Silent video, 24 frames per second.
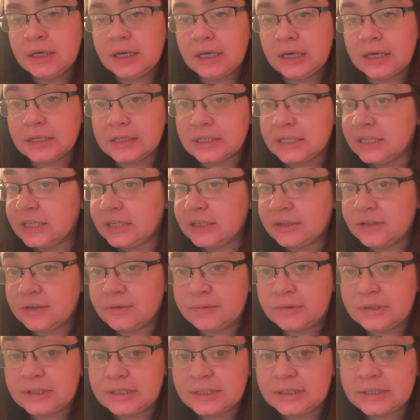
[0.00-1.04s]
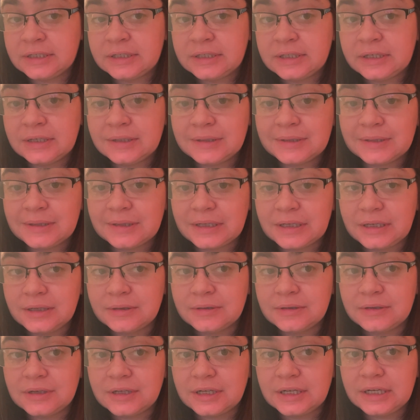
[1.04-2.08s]
I'll take another one later
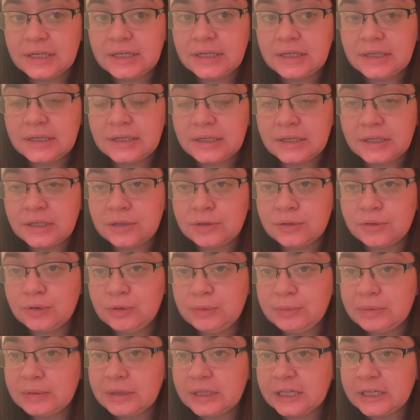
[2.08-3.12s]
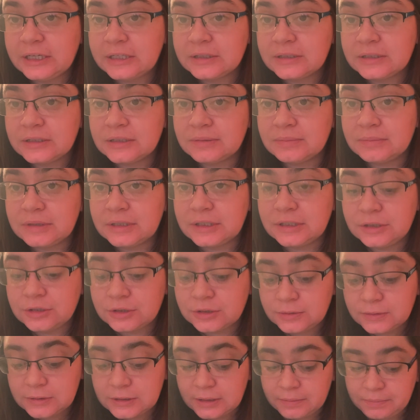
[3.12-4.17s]
today and hope that something
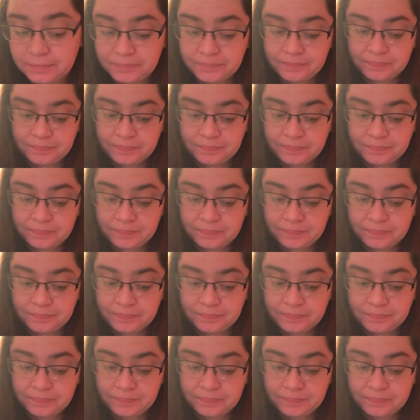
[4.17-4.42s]
shows up.